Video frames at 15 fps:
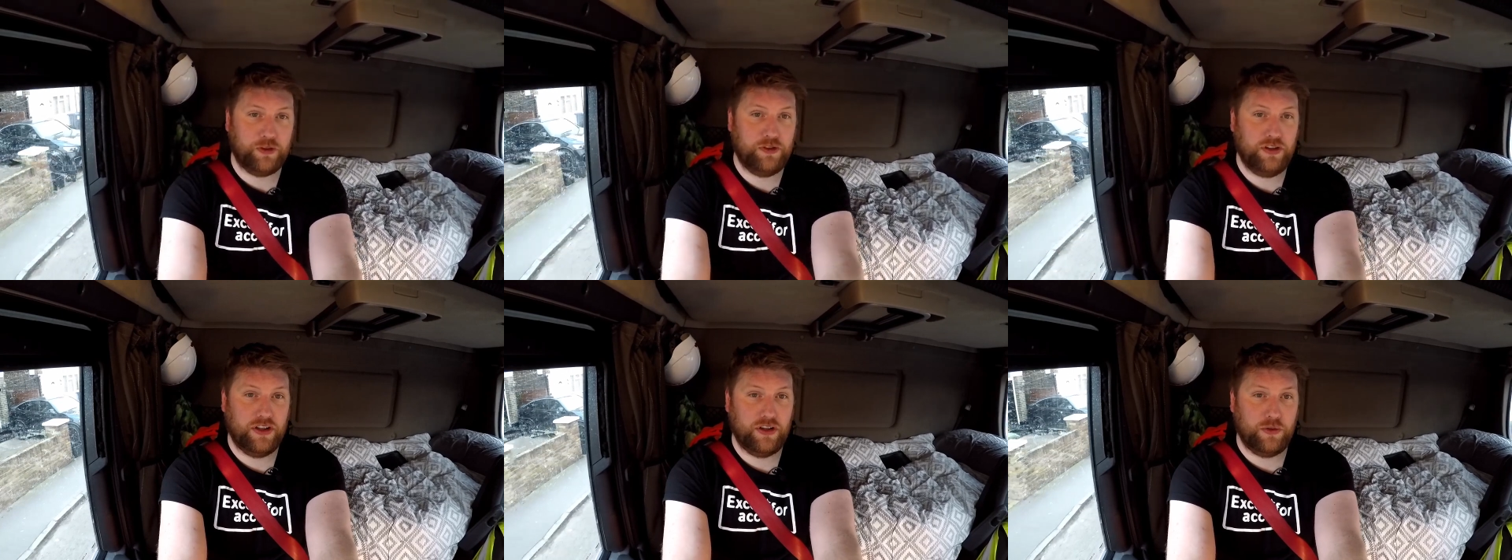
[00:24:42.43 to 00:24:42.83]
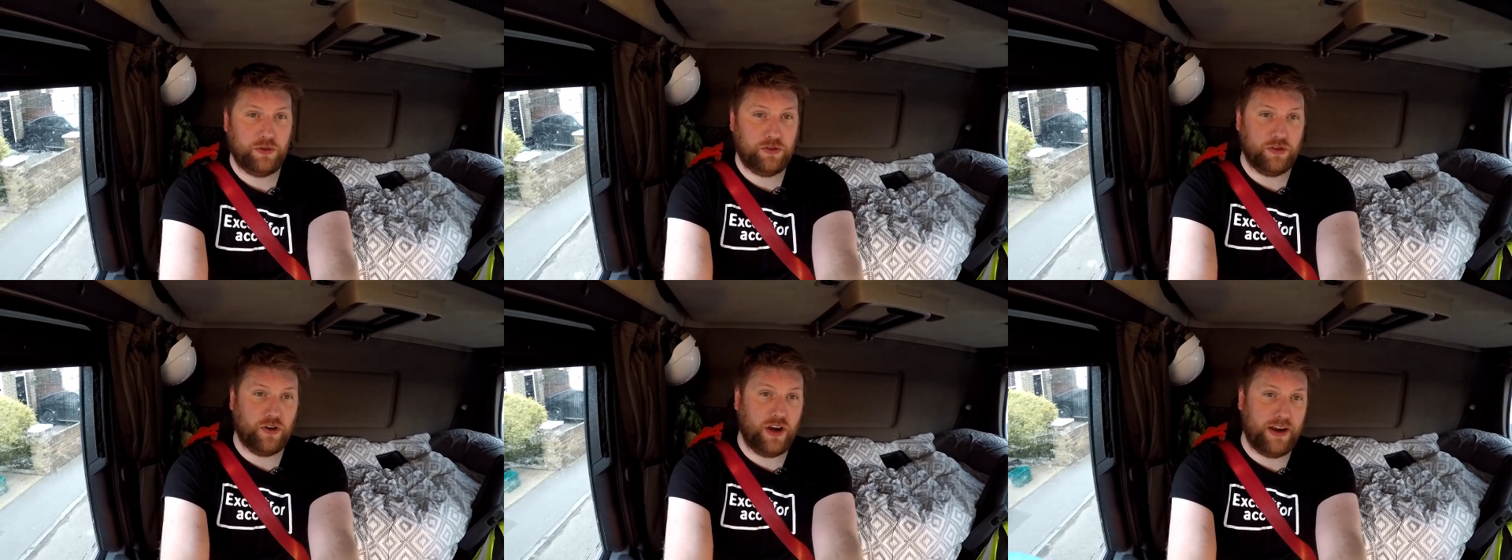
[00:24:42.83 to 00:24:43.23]
to
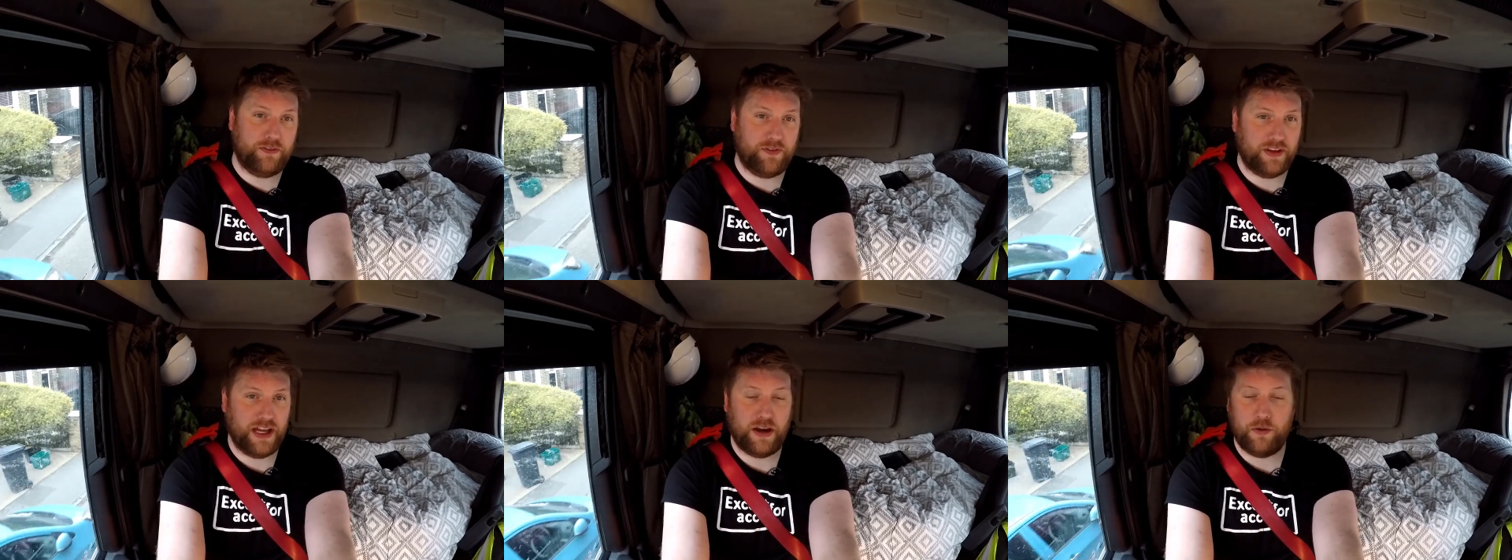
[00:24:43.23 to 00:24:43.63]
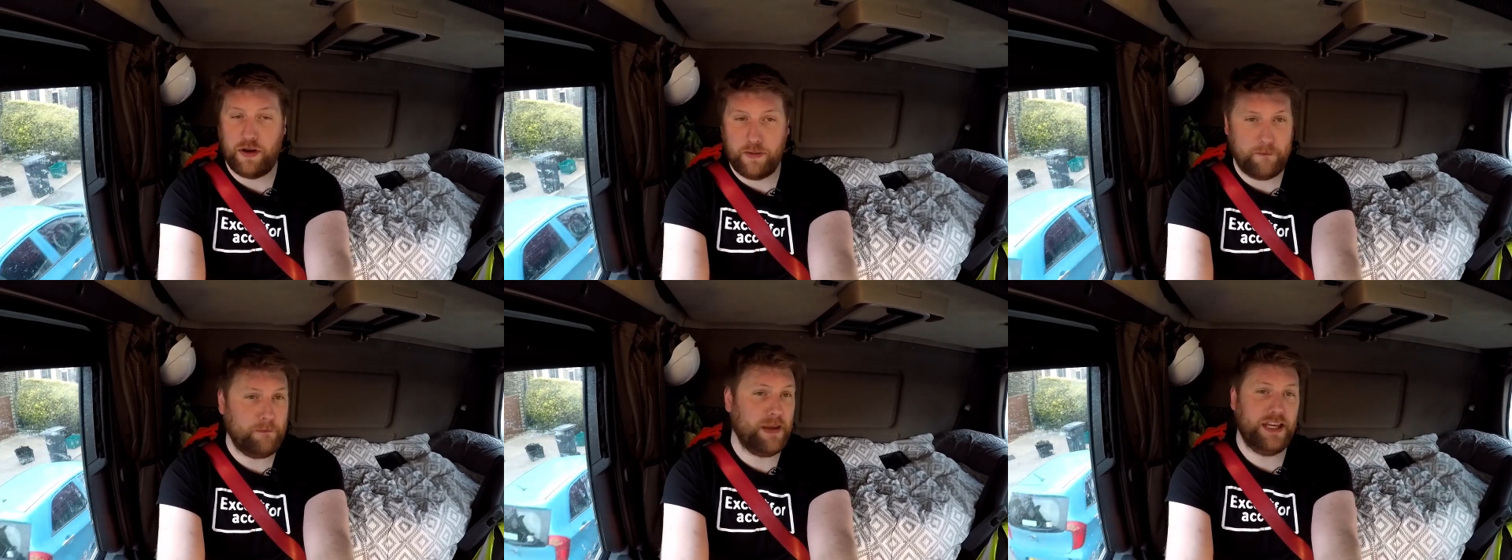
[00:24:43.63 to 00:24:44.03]
sort everything out
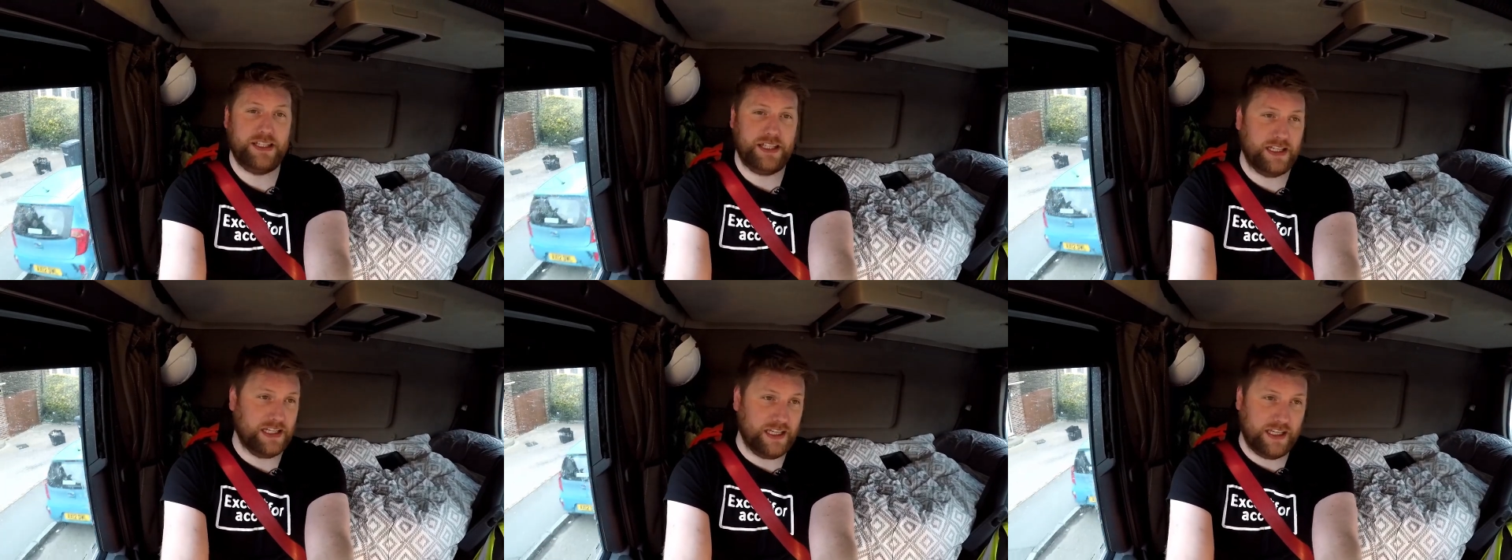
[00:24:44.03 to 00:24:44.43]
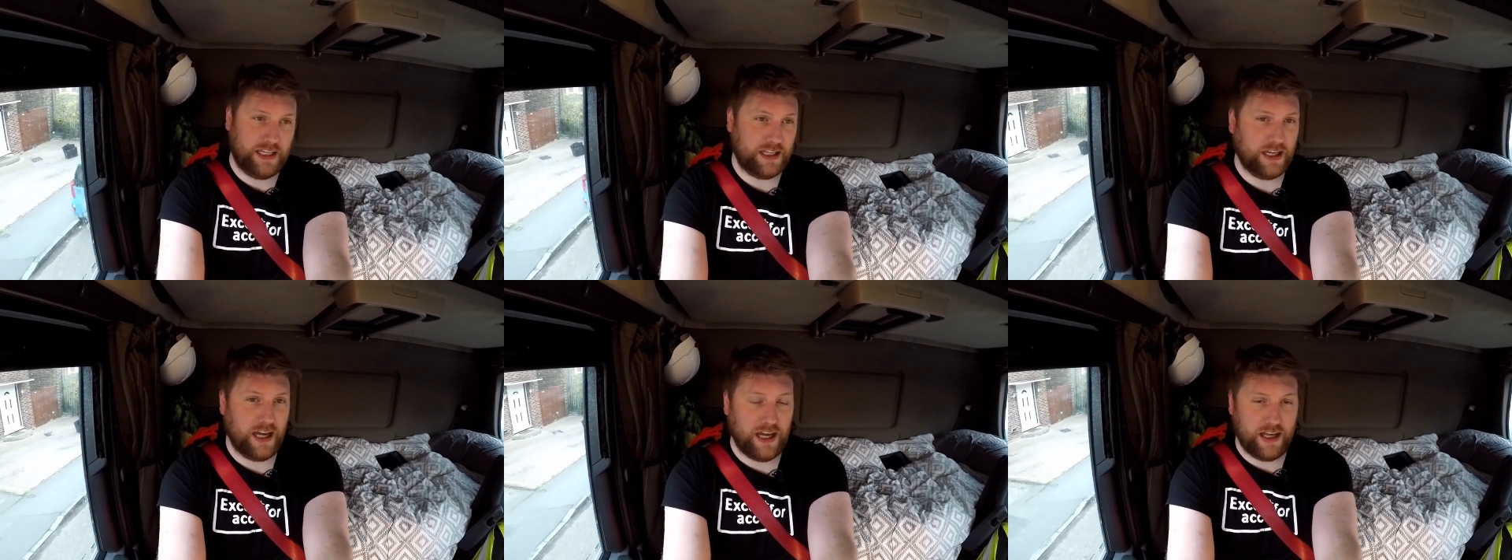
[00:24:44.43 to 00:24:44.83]

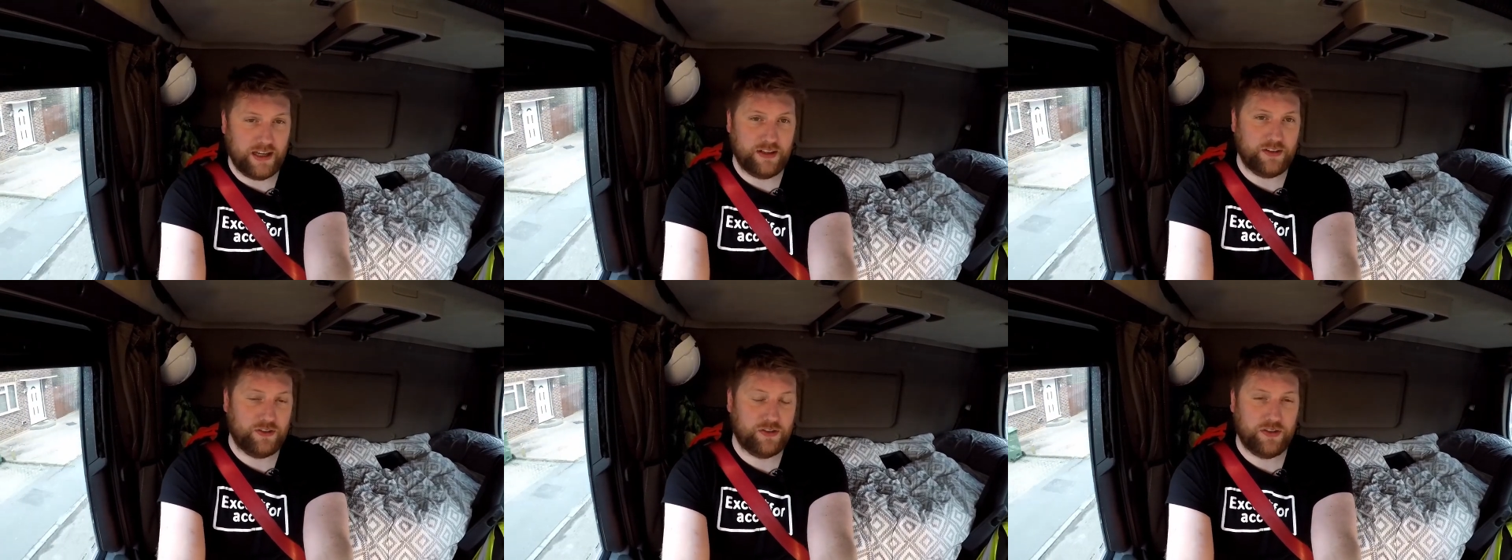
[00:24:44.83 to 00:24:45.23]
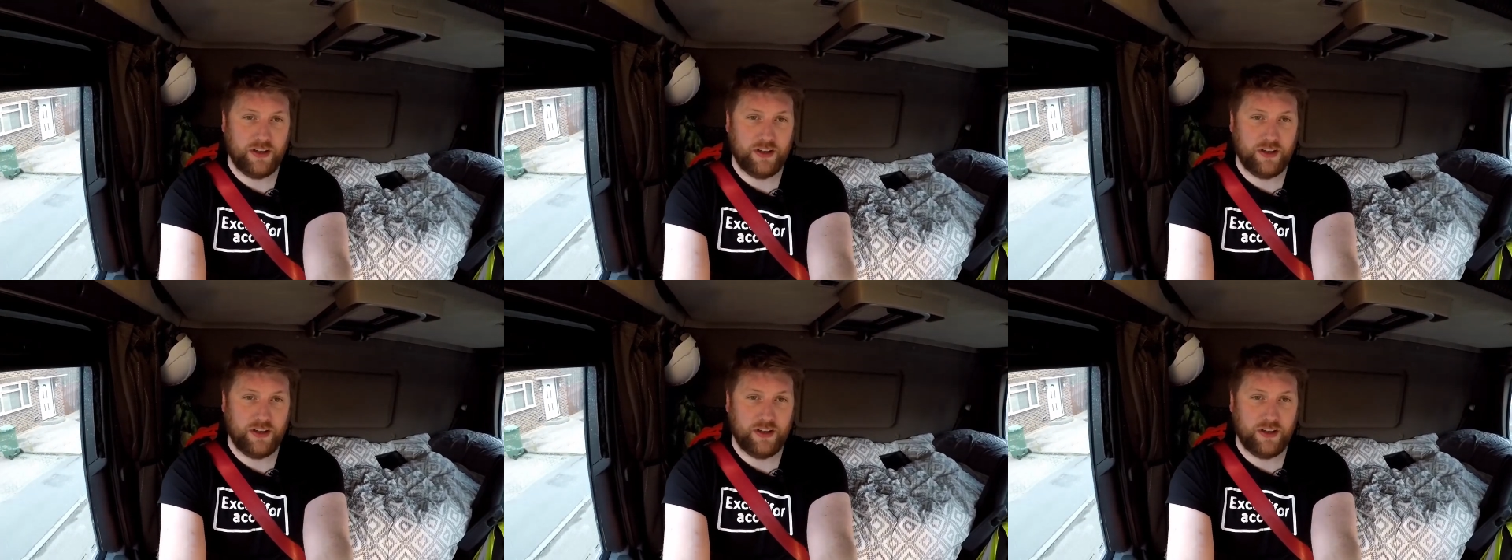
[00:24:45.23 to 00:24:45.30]
immediately. And